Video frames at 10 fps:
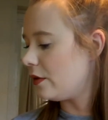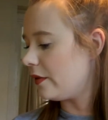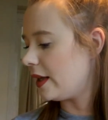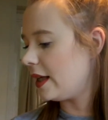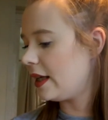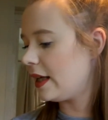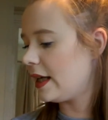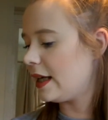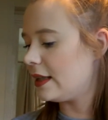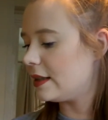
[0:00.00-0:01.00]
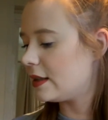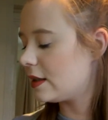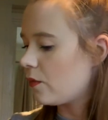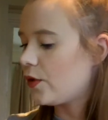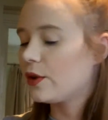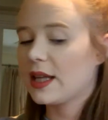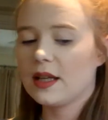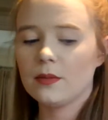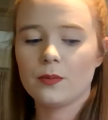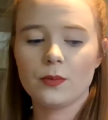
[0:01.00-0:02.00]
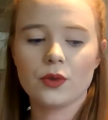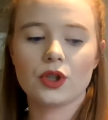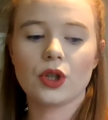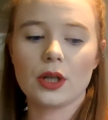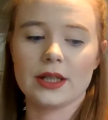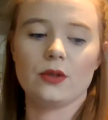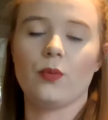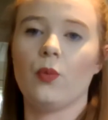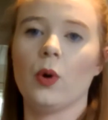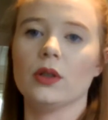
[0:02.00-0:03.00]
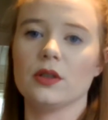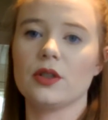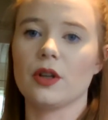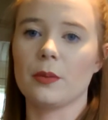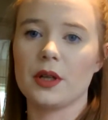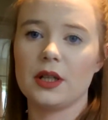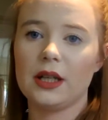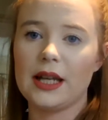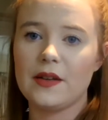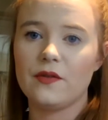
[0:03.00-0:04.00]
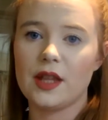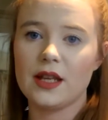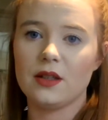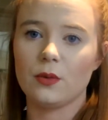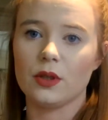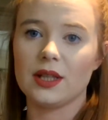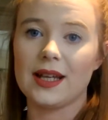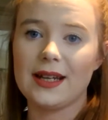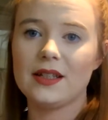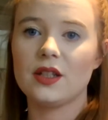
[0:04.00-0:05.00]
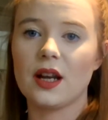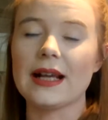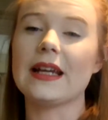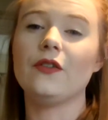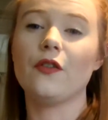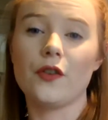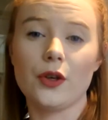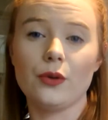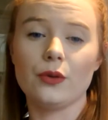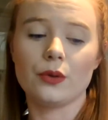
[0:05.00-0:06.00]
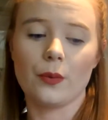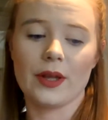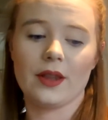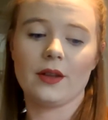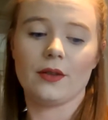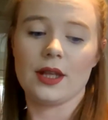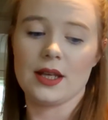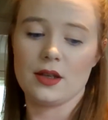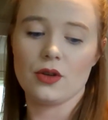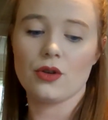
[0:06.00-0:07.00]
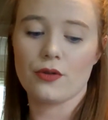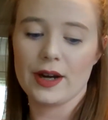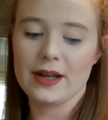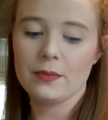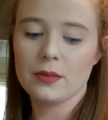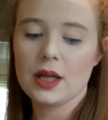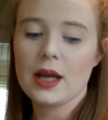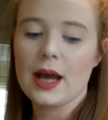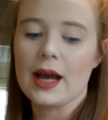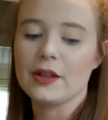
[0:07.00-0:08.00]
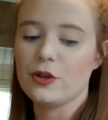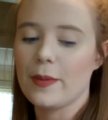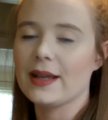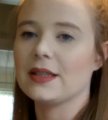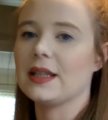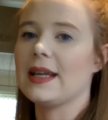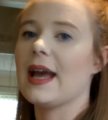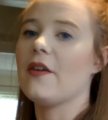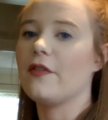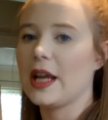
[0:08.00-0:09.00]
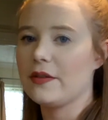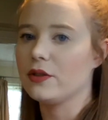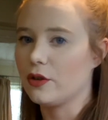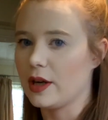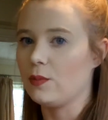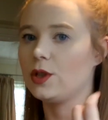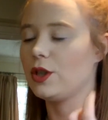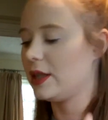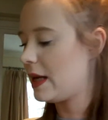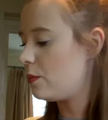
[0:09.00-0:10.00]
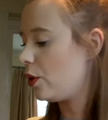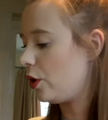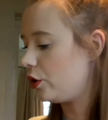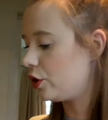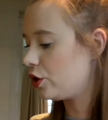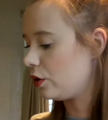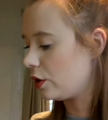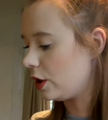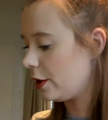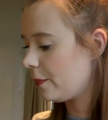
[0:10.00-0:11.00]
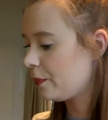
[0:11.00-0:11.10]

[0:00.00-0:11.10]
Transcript: of it is for the solid ones, so I'm going to leave these ones. They need to like infuse with the cream, and you basically get a flavoured cream which you then put on the chocolate.